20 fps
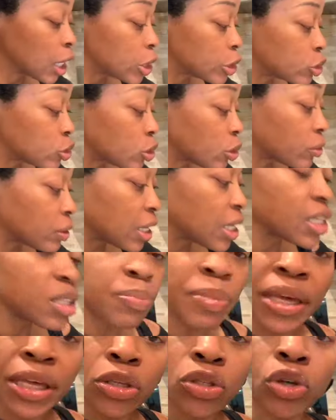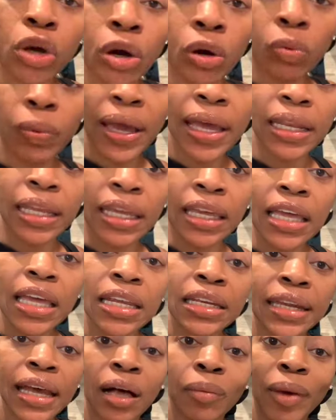So these beans are ready.
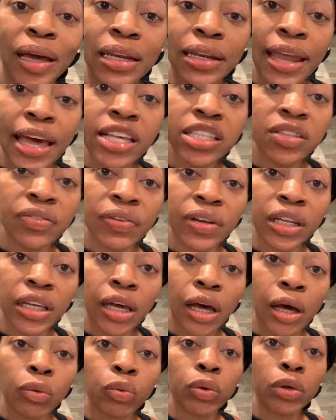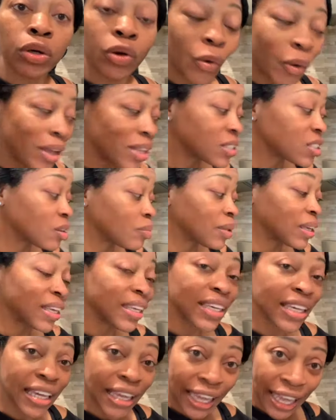Now my next video, we're going to be
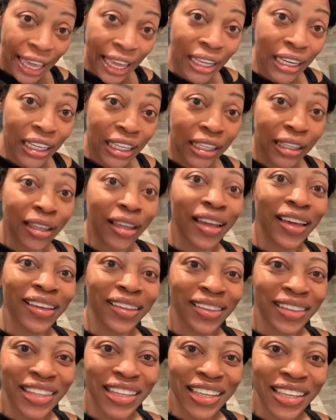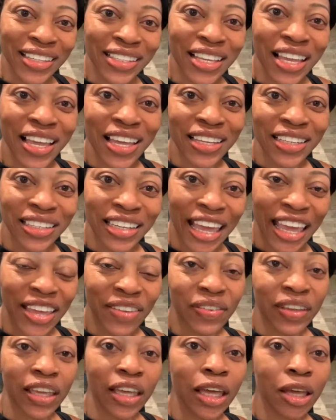canning these
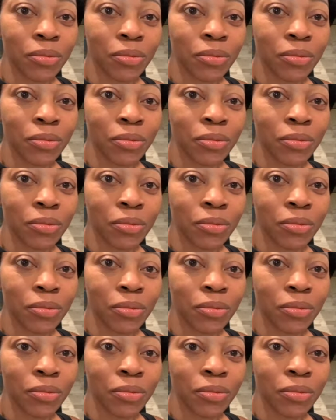navy